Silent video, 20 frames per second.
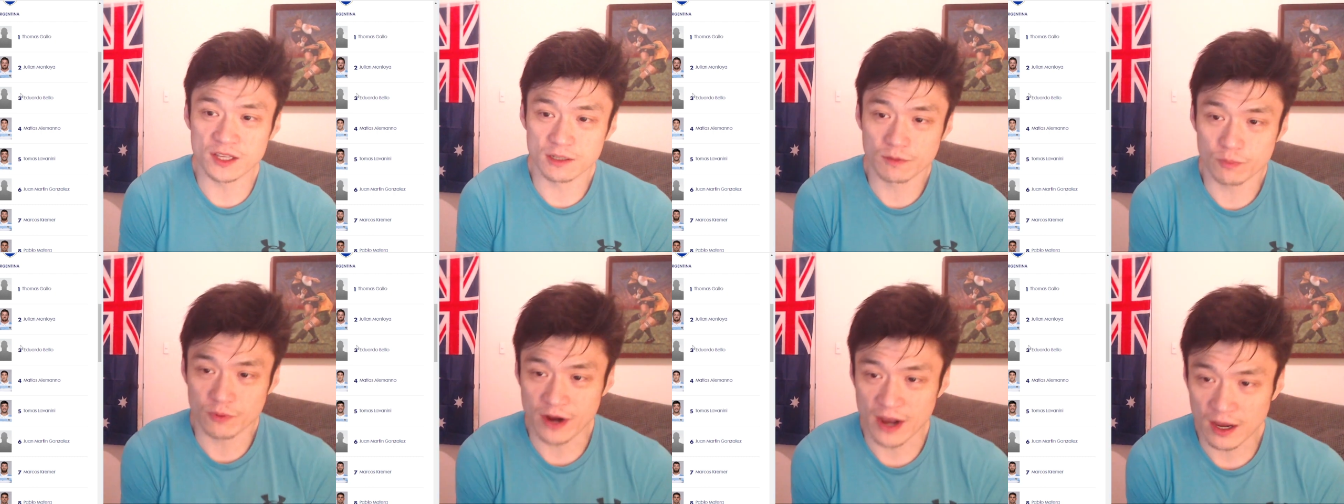
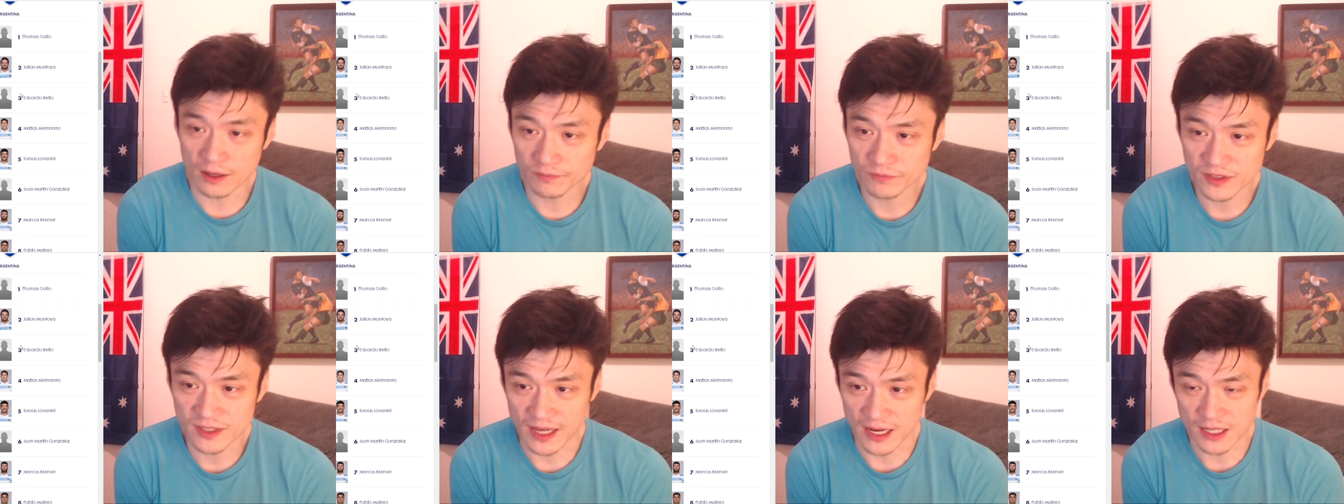
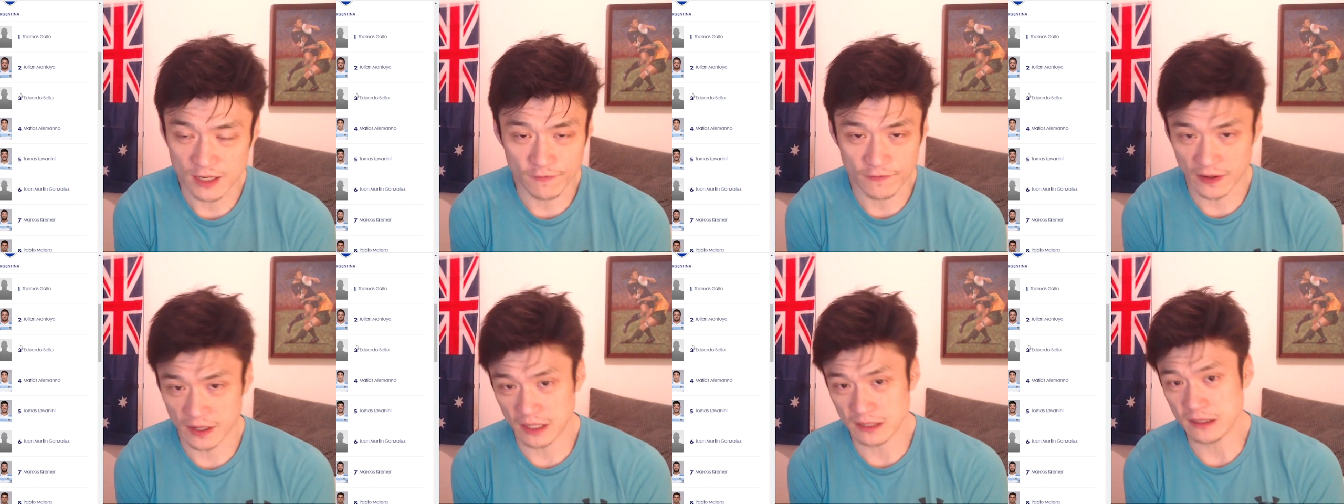Brown, Xander
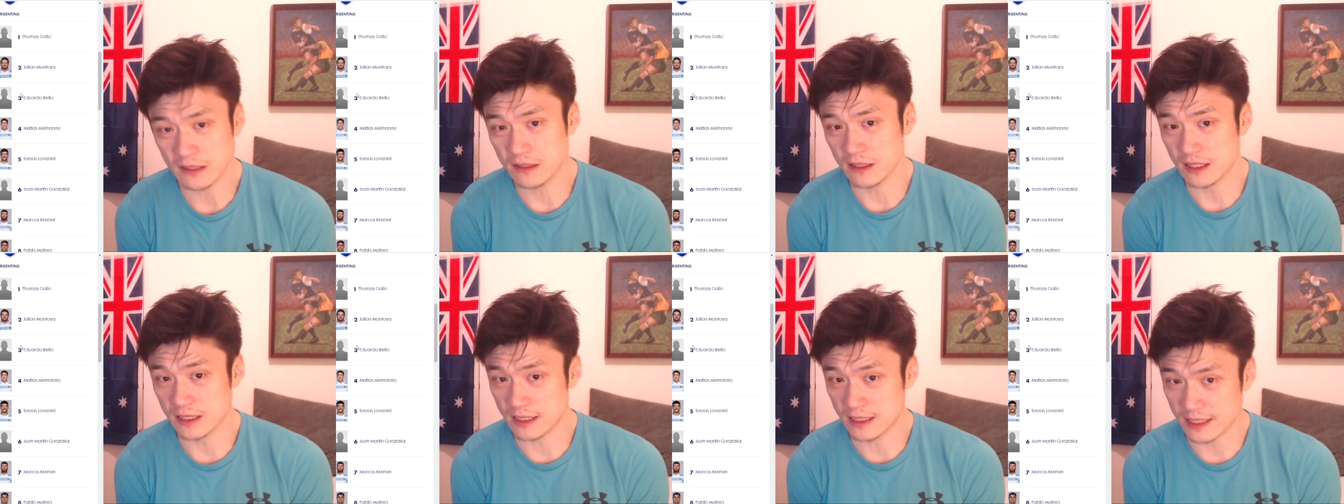Fagerson,
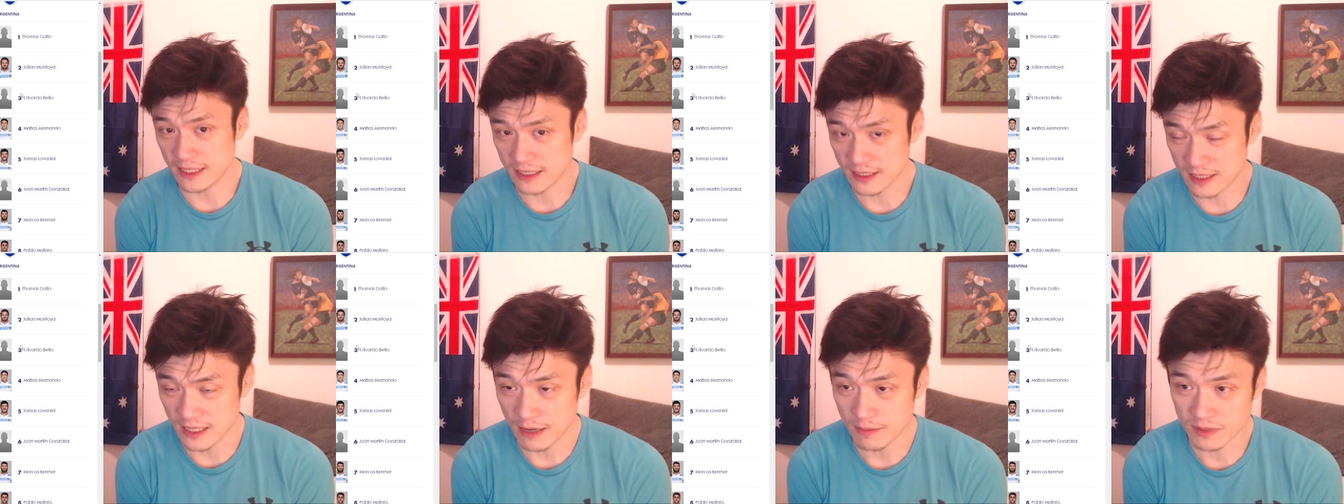the
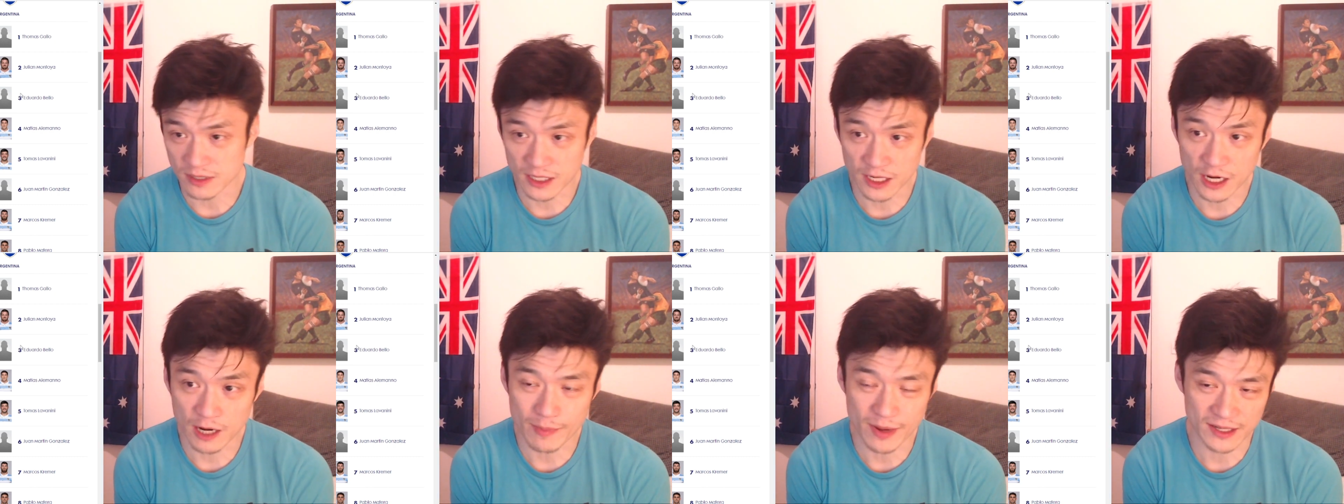same
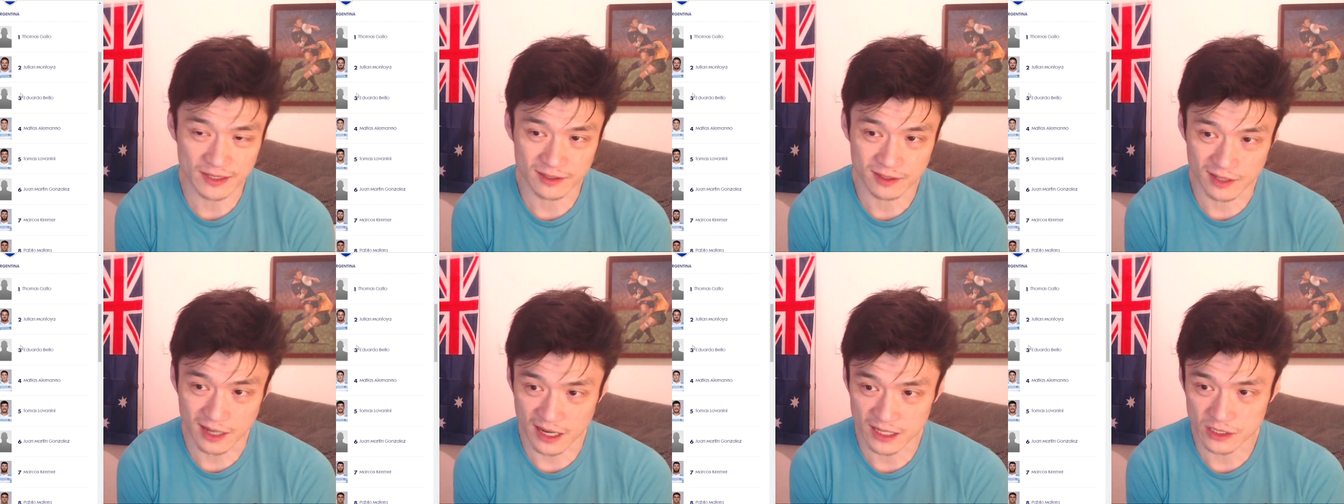setup
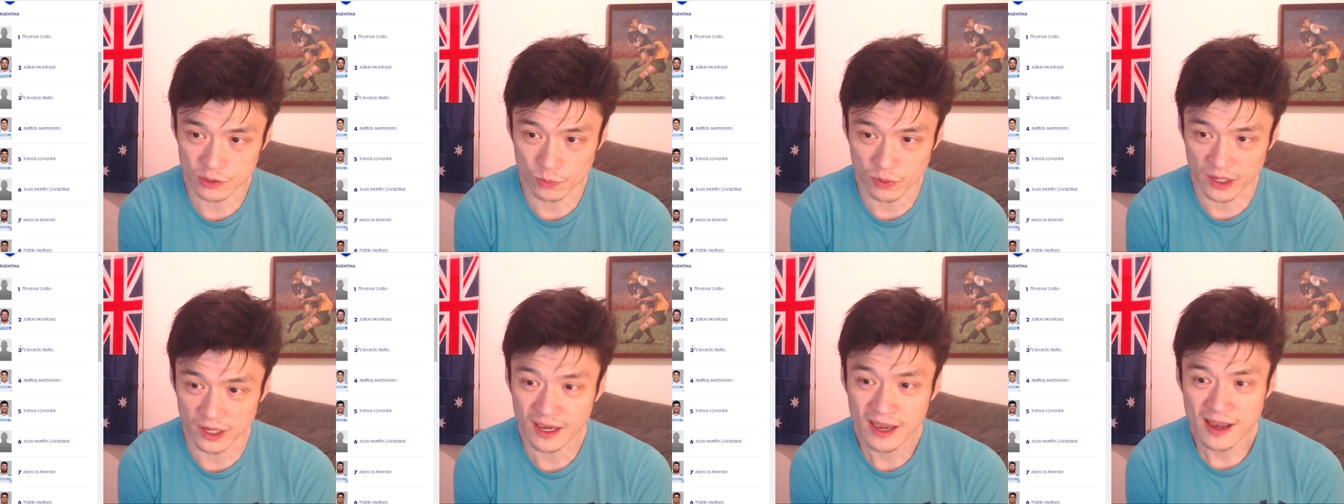as last
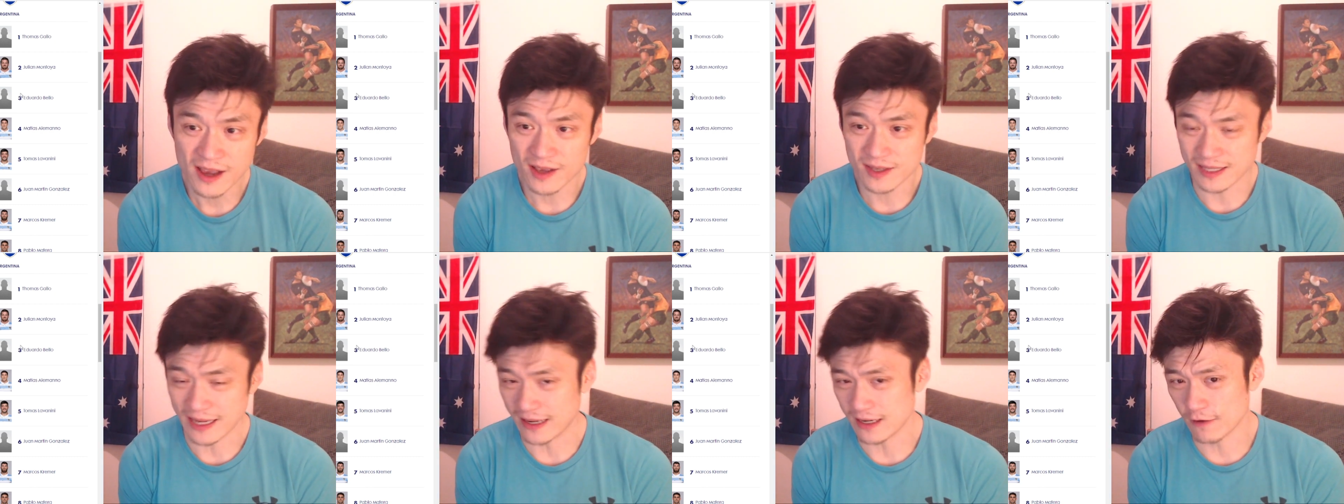week.
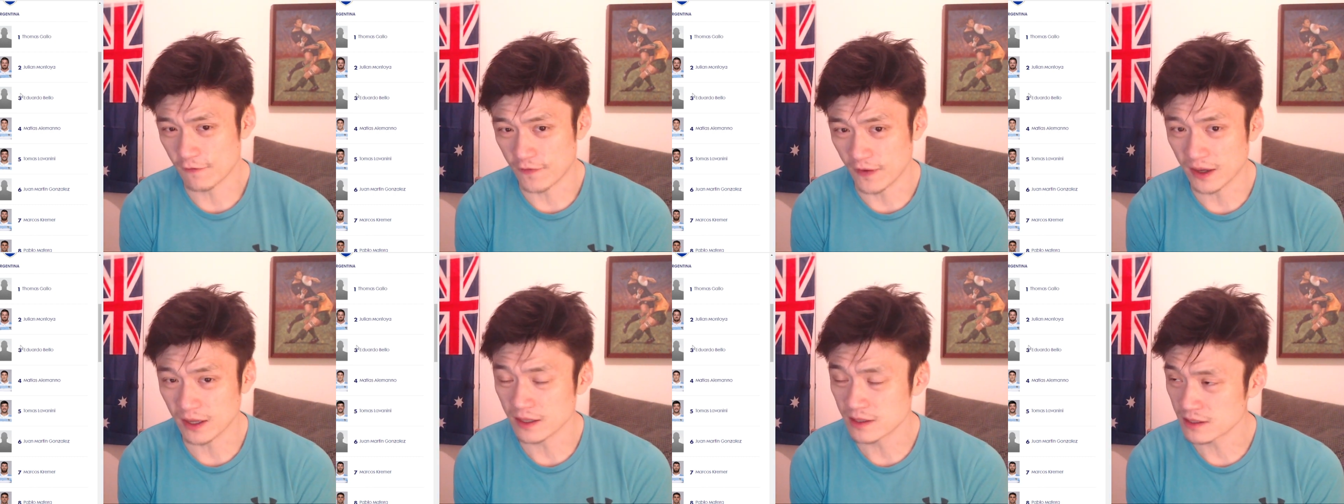Xander
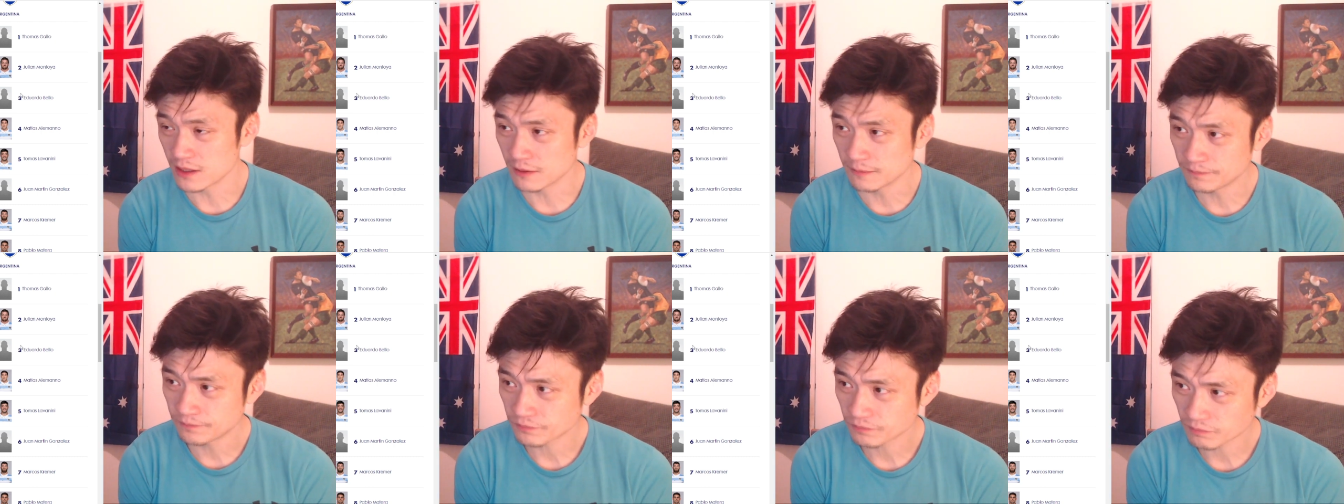
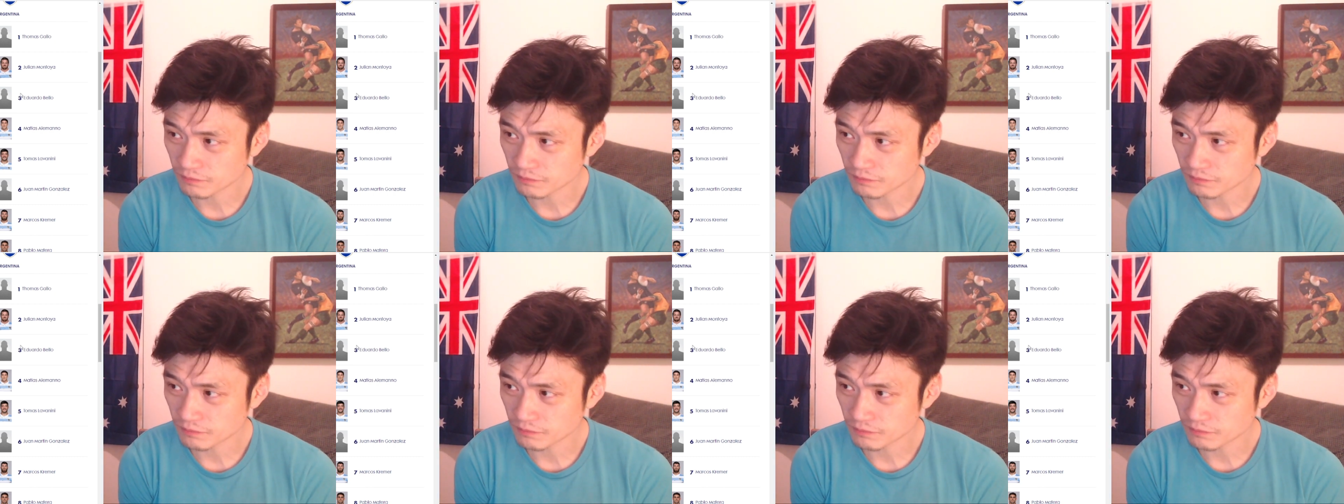Fagerson,